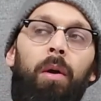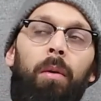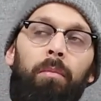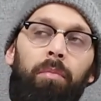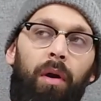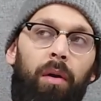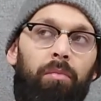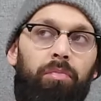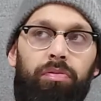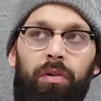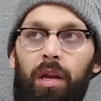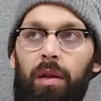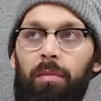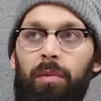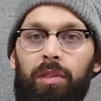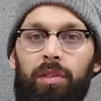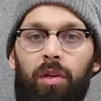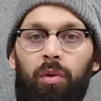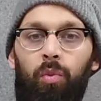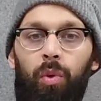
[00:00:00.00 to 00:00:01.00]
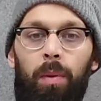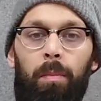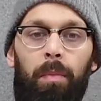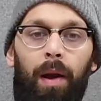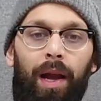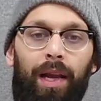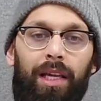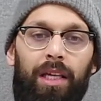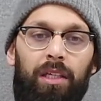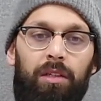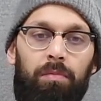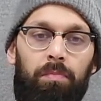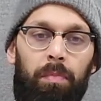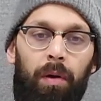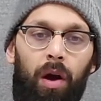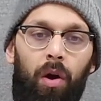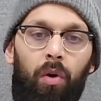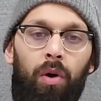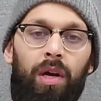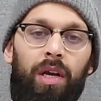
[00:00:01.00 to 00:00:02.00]
Brent Primus to win back his
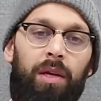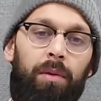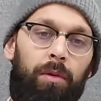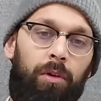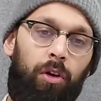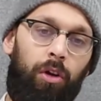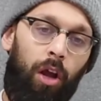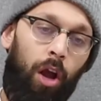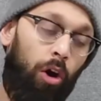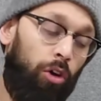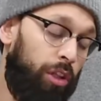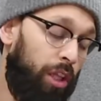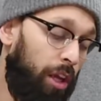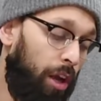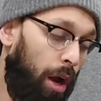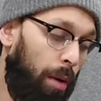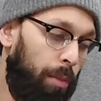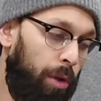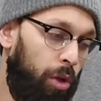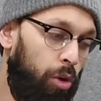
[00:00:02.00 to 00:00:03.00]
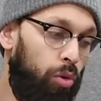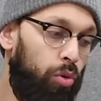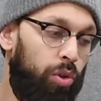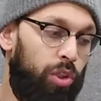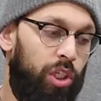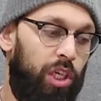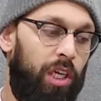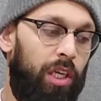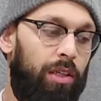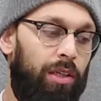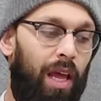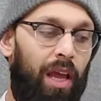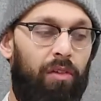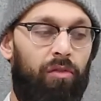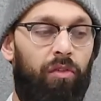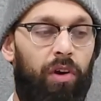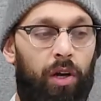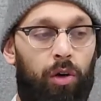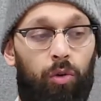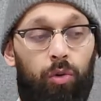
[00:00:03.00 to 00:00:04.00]
belt. Gyoti Yamauchi, Dave
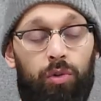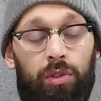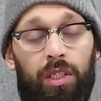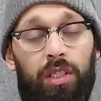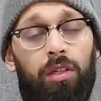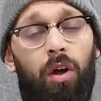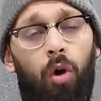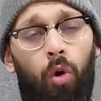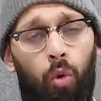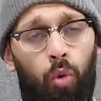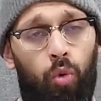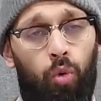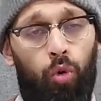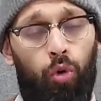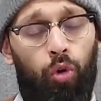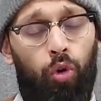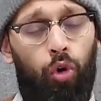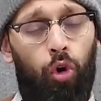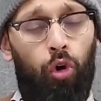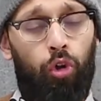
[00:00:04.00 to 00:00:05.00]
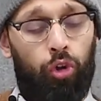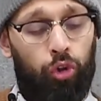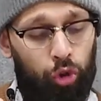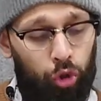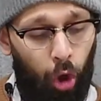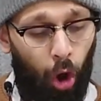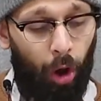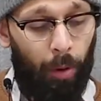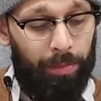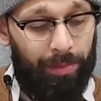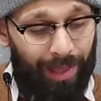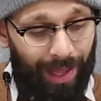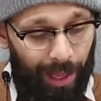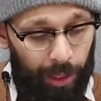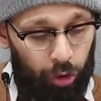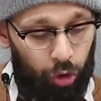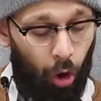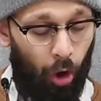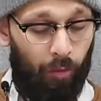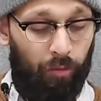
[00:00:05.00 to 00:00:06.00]
Rickles. These are all good top
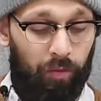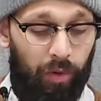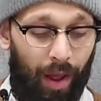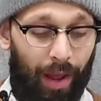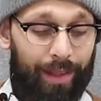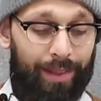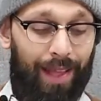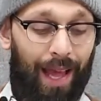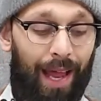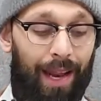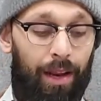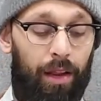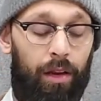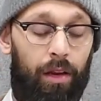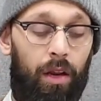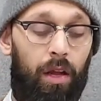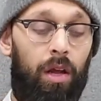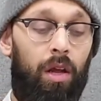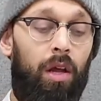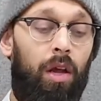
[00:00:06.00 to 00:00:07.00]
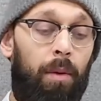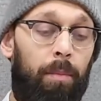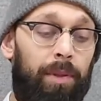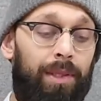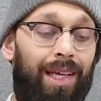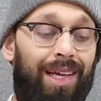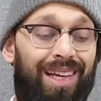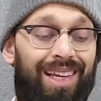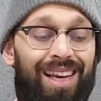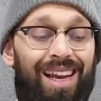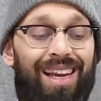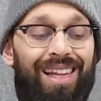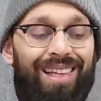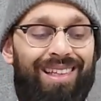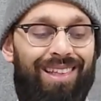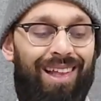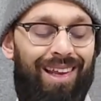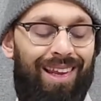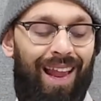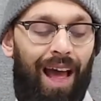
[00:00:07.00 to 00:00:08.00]
tier, top flight talent. Particularly
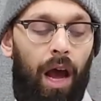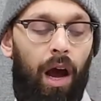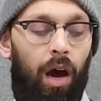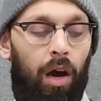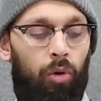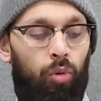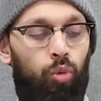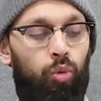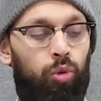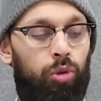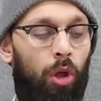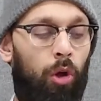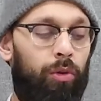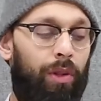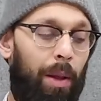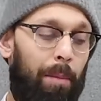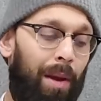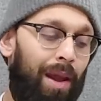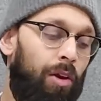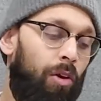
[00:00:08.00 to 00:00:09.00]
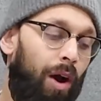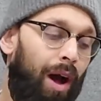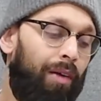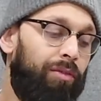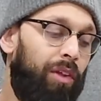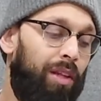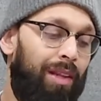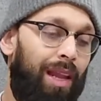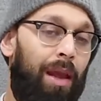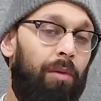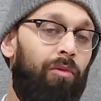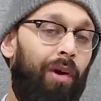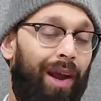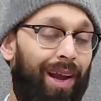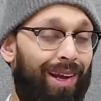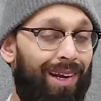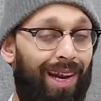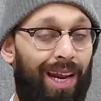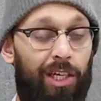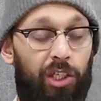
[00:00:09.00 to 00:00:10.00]
the latter, although they may not have the name
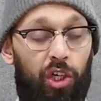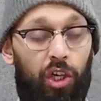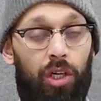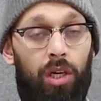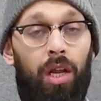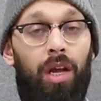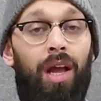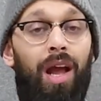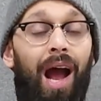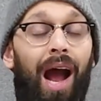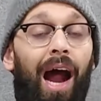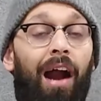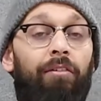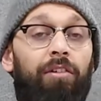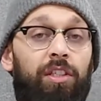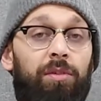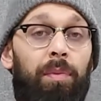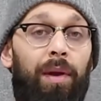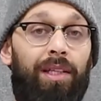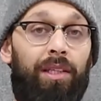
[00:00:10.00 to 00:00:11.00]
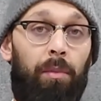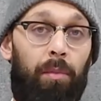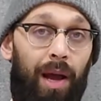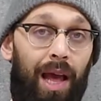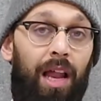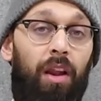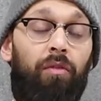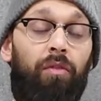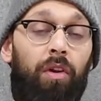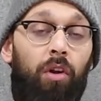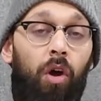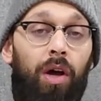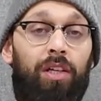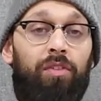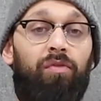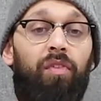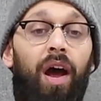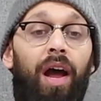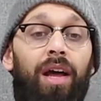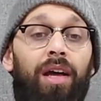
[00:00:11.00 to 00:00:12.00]
recognition, I respect them a hell of a lot as
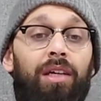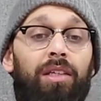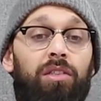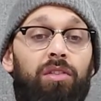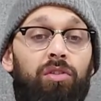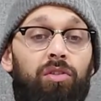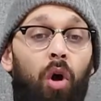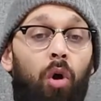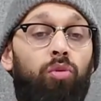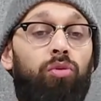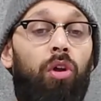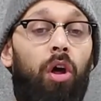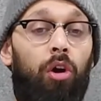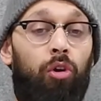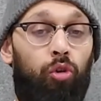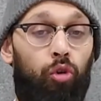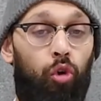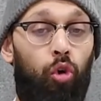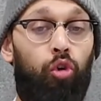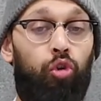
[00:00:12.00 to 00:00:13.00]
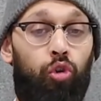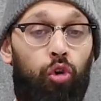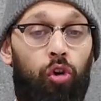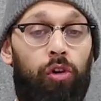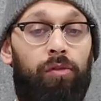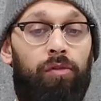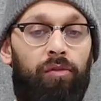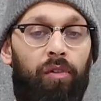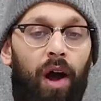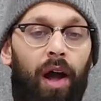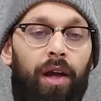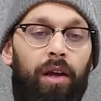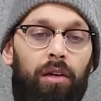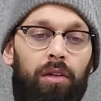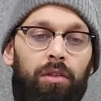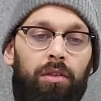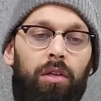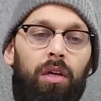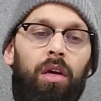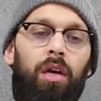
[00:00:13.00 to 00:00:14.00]
fighters. Those are good
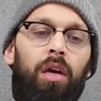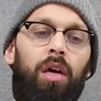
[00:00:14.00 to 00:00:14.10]
fighters.